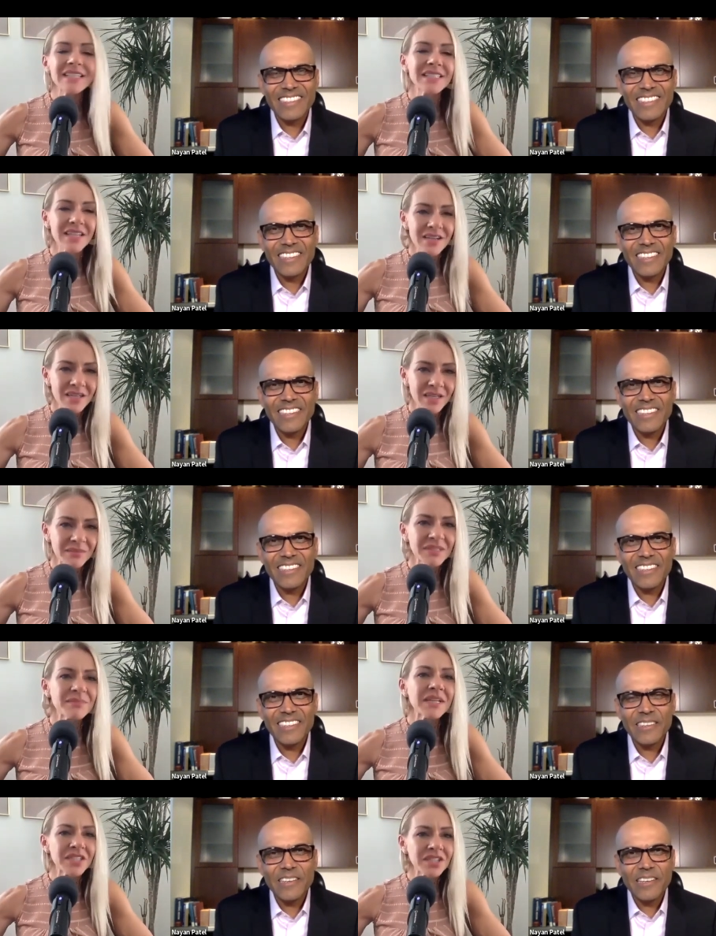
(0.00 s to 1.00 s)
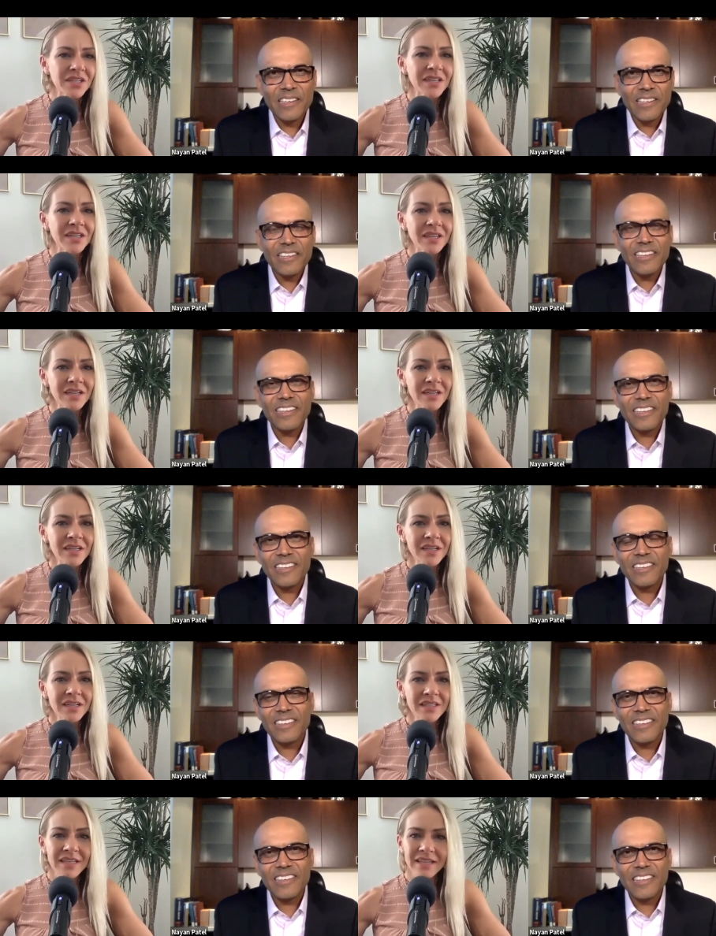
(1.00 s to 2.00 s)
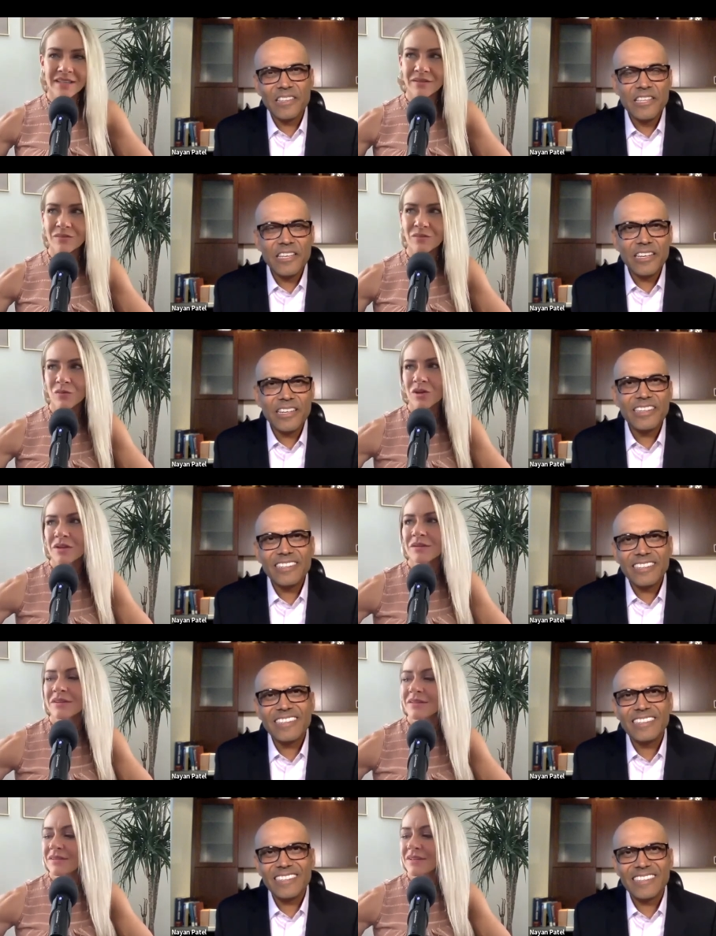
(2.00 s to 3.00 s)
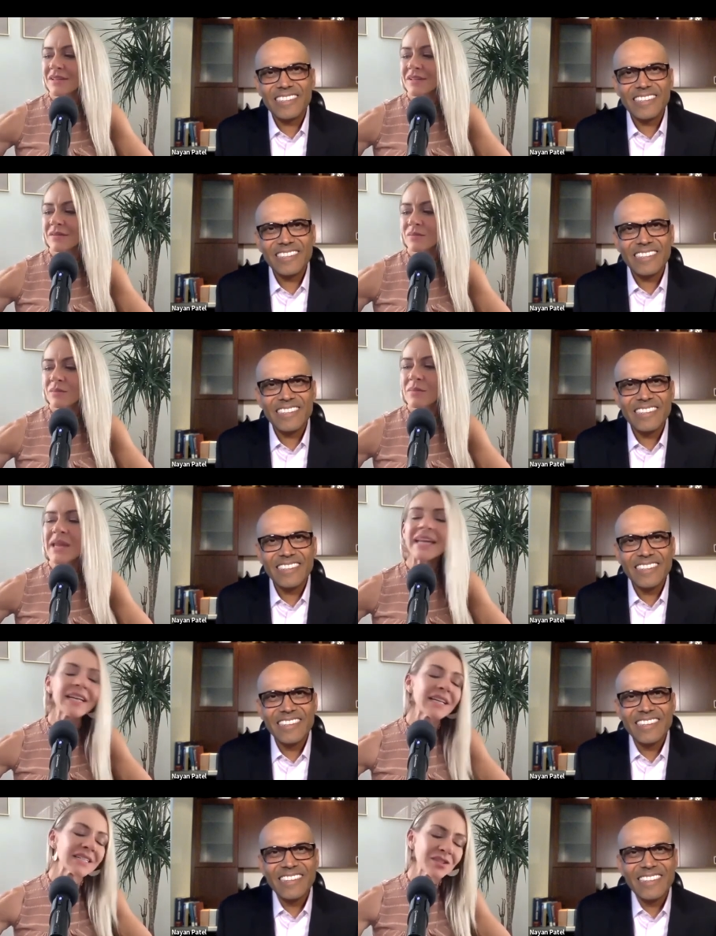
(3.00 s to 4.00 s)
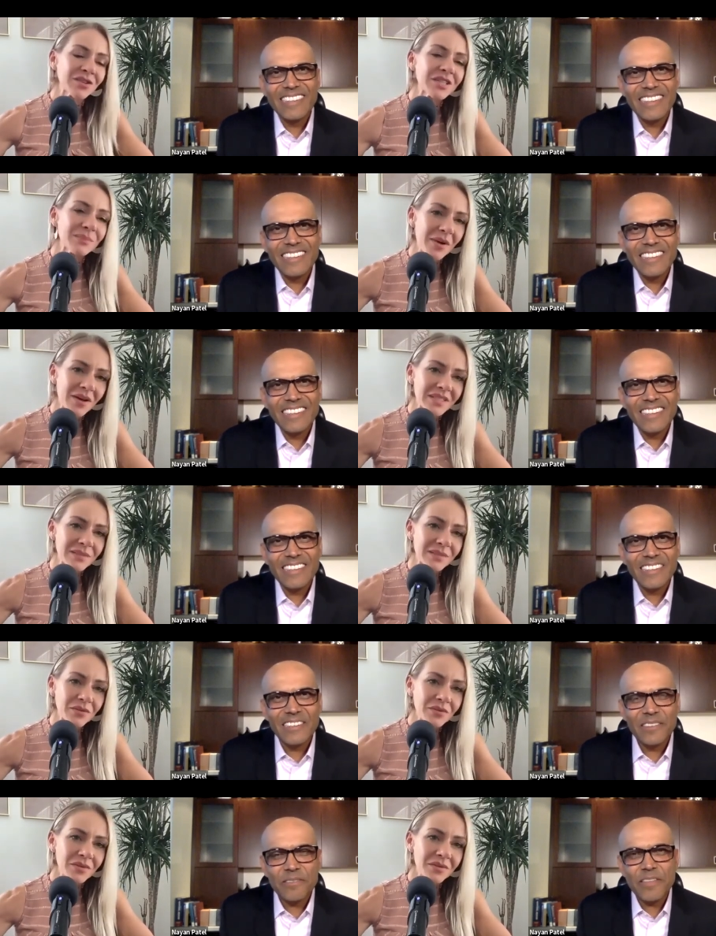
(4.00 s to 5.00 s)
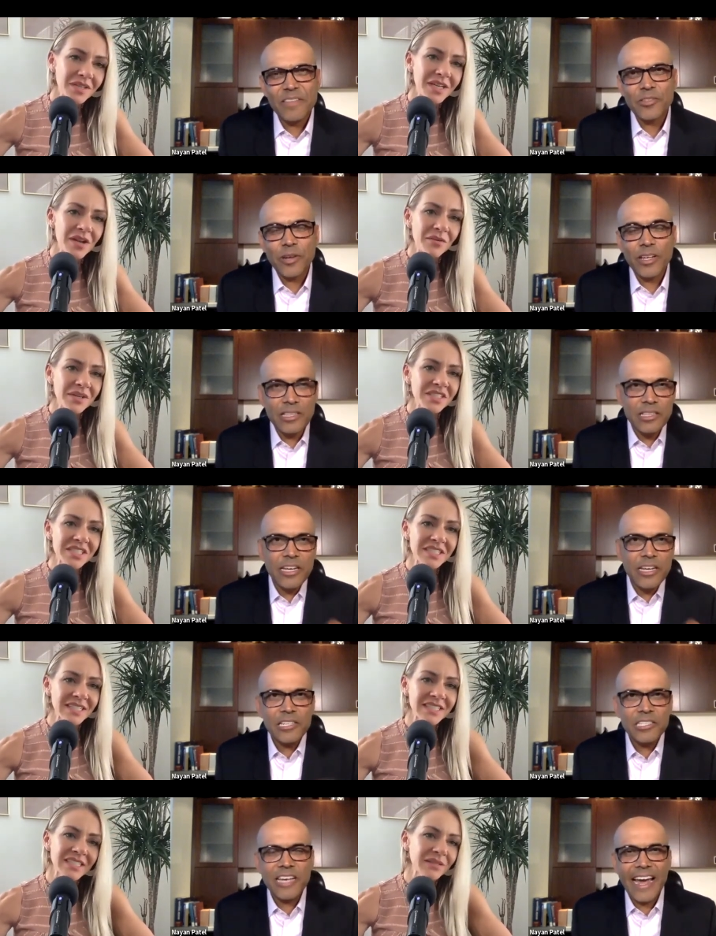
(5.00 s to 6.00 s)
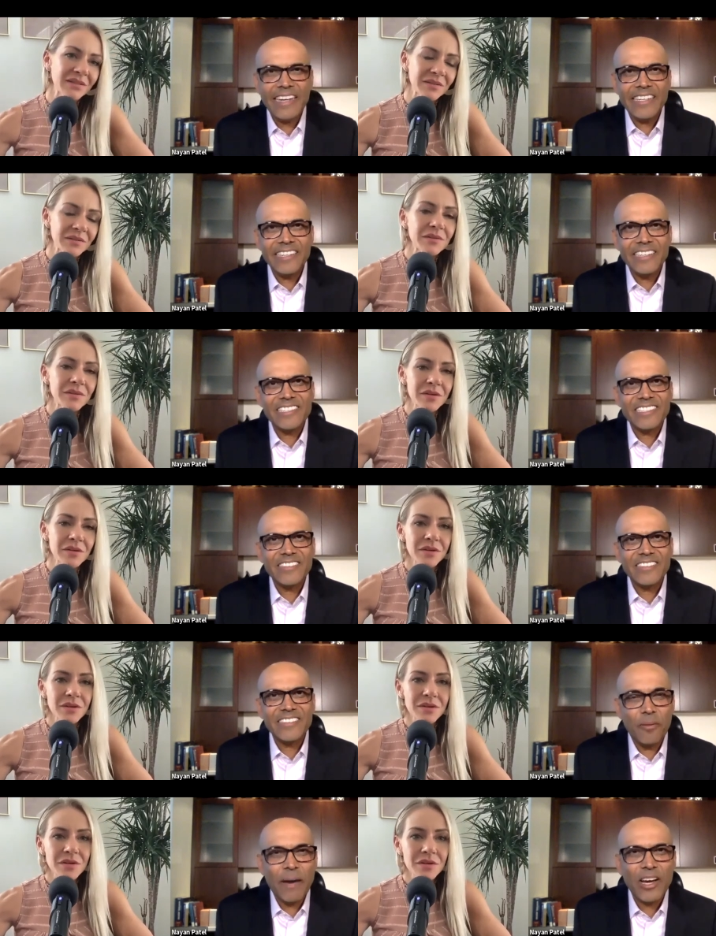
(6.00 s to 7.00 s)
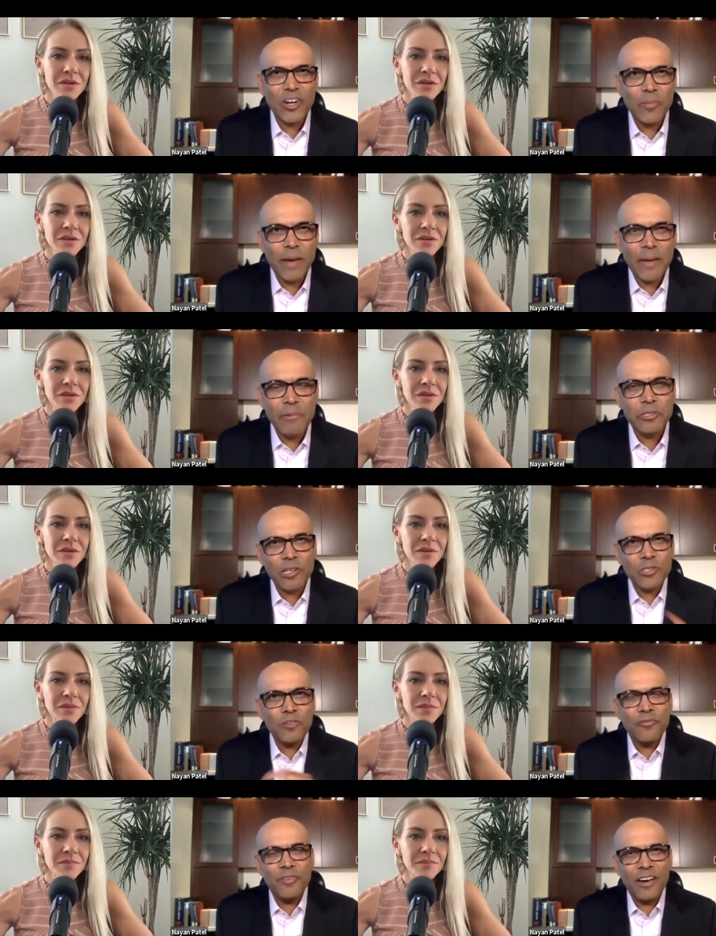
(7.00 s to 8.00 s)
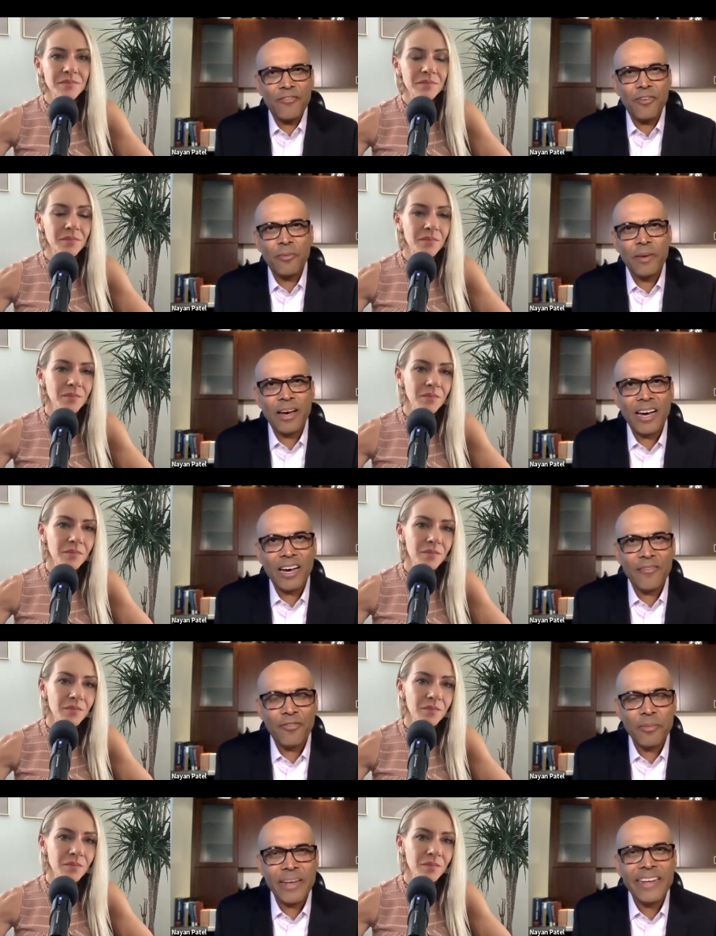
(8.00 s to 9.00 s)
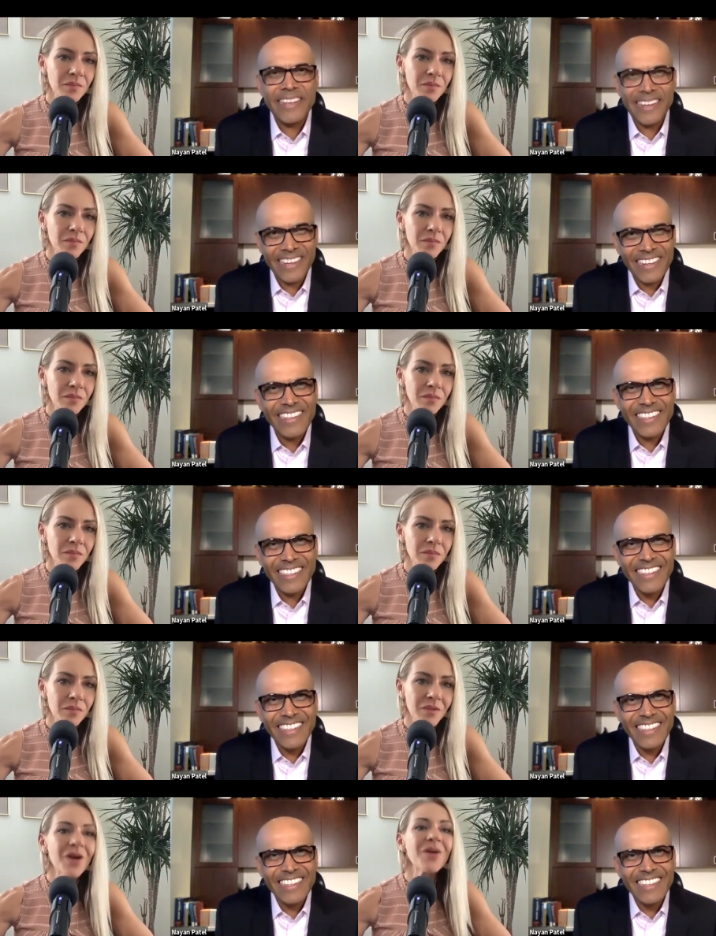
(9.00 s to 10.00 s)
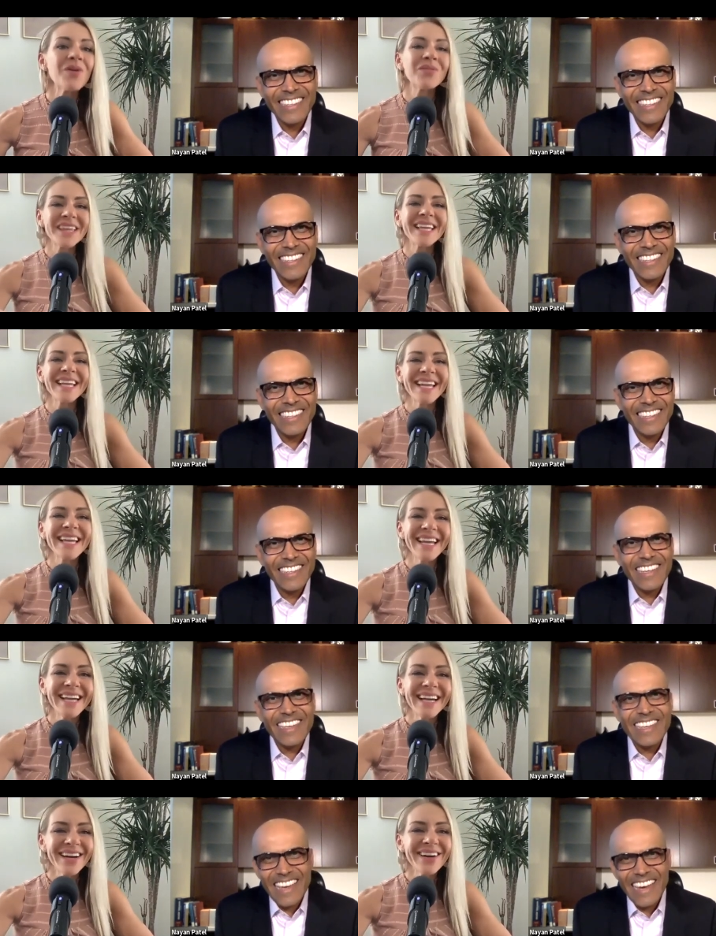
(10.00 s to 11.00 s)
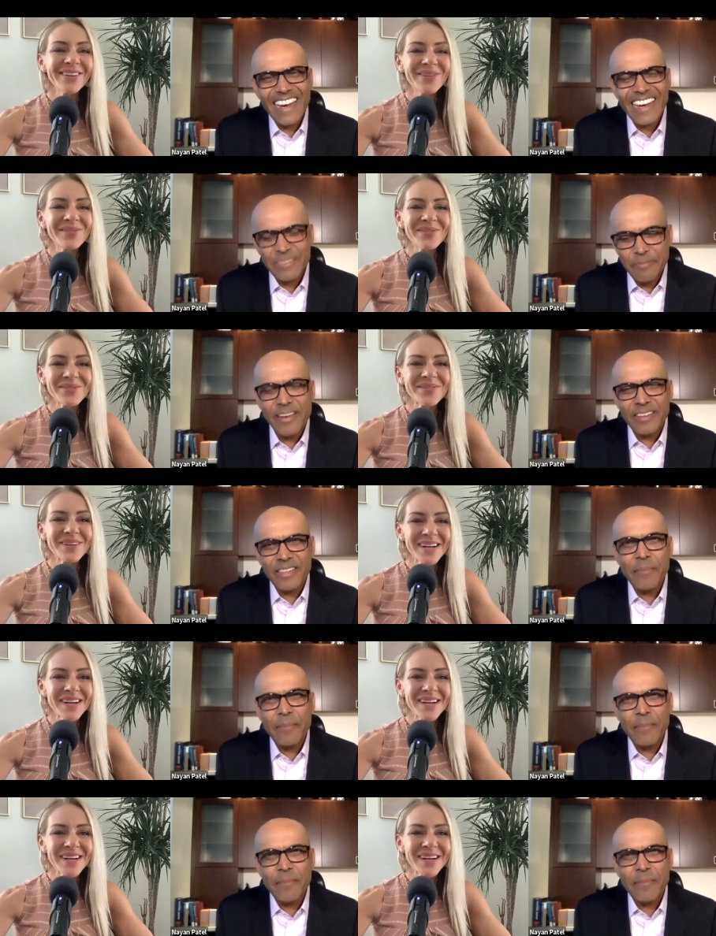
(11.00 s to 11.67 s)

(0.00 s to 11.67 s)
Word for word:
Speaker 1: time to make sure that we're making it as good as possible. That's you know, it's just you're it's a
Speaker 2: scientist just, for microbiome is also uh, from uh, from India.
Speaker 1: Oh, really?
Speaker 2: Yeah, the